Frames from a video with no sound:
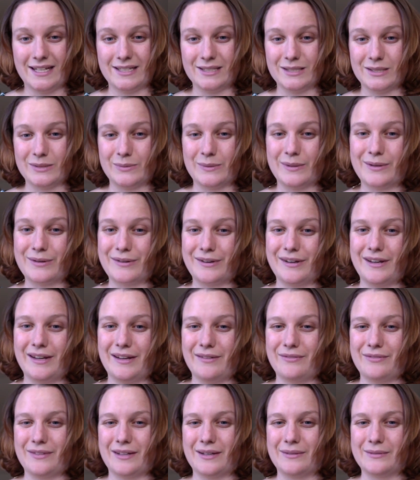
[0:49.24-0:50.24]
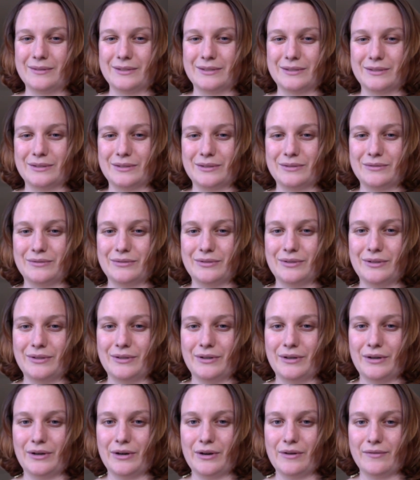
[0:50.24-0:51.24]
and just wondering if that was sort of
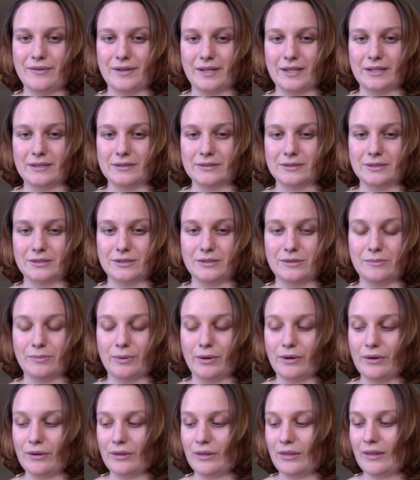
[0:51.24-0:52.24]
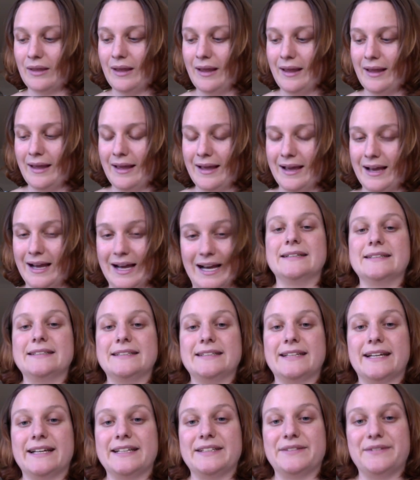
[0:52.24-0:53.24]
overkill to do both.
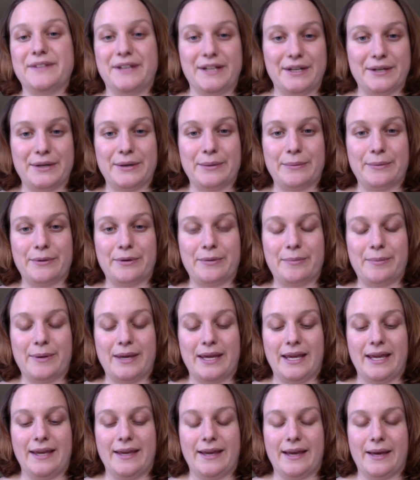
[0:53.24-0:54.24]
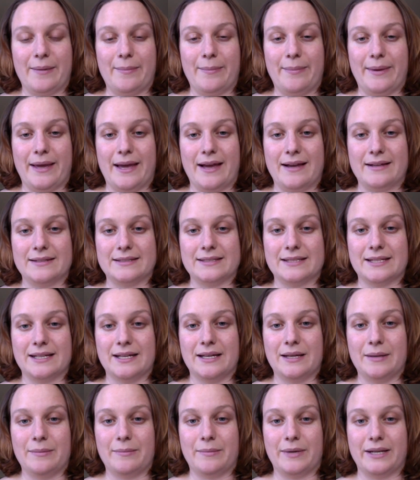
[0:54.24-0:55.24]
Today's video will be about
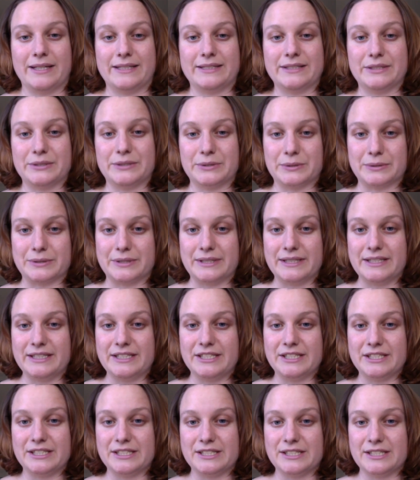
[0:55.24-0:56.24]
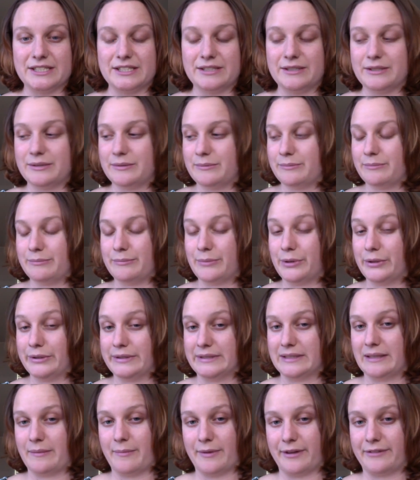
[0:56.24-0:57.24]
my storage,
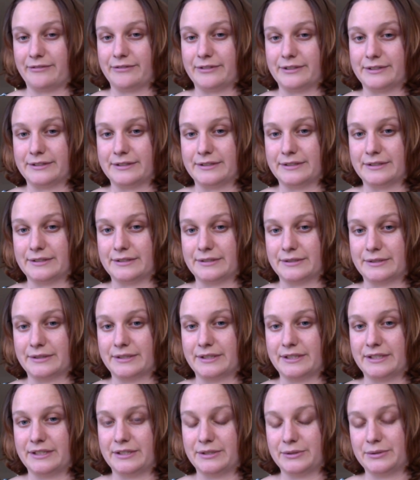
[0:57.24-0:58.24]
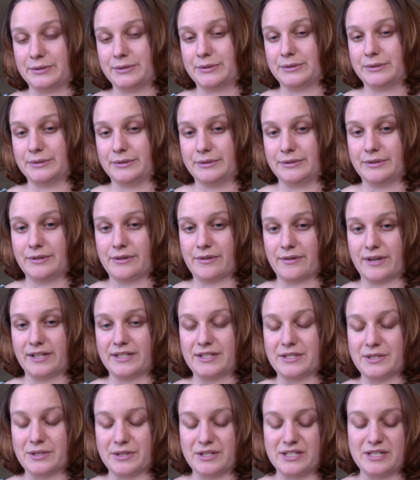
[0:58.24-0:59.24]
mostly my floss storage or thread
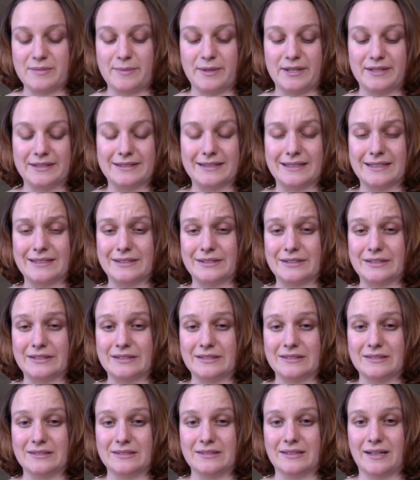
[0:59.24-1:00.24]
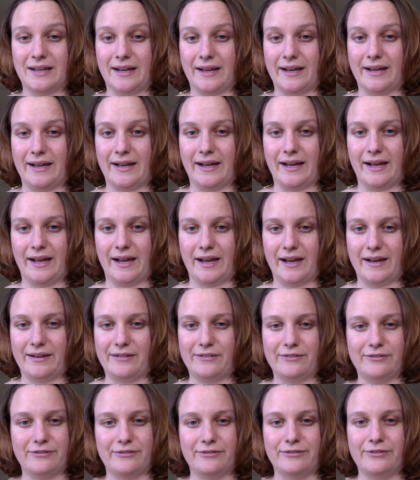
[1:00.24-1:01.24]
storage, because I don't
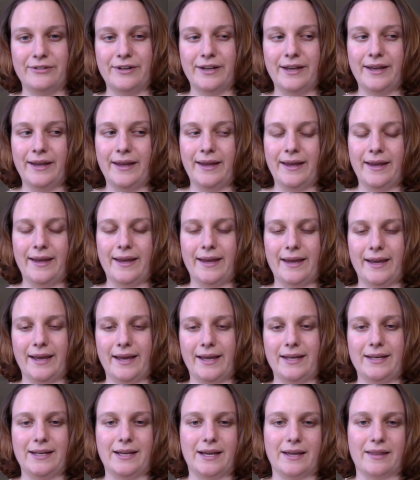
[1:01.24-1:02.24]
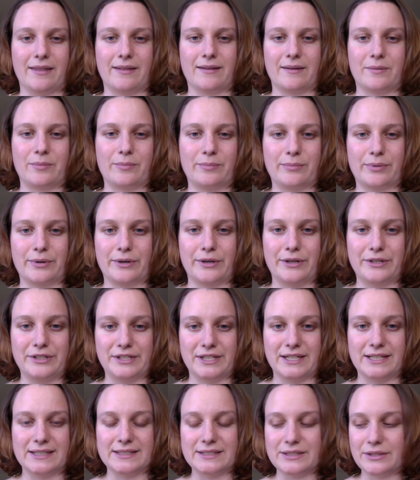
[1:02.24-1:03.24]
have any other
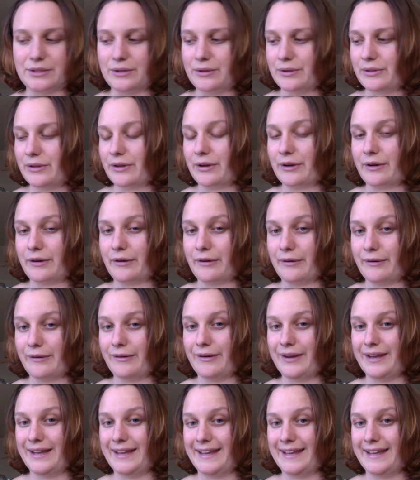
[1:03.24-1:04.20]
projects on the go